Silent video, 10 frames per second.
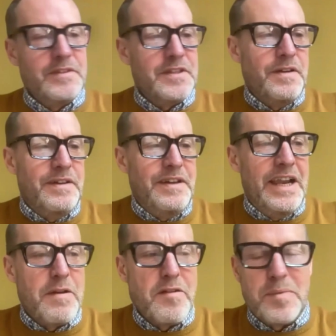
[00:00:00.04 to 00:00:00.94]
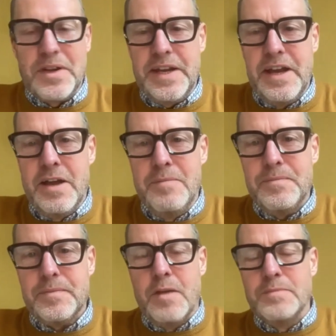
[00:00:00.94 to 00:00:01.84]
So, hello everybody.
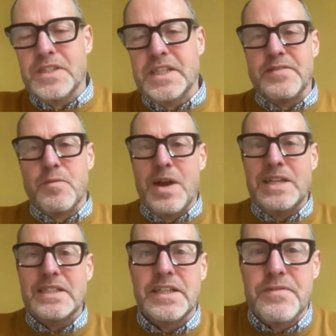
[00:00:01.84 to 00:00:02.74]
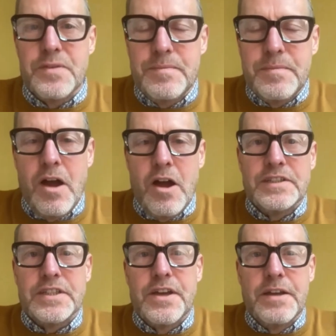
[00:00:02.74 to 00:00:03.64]
I'm Stephen Wesley from
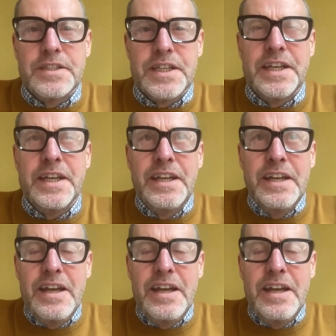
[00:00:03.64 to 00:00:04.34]
Iris IoT.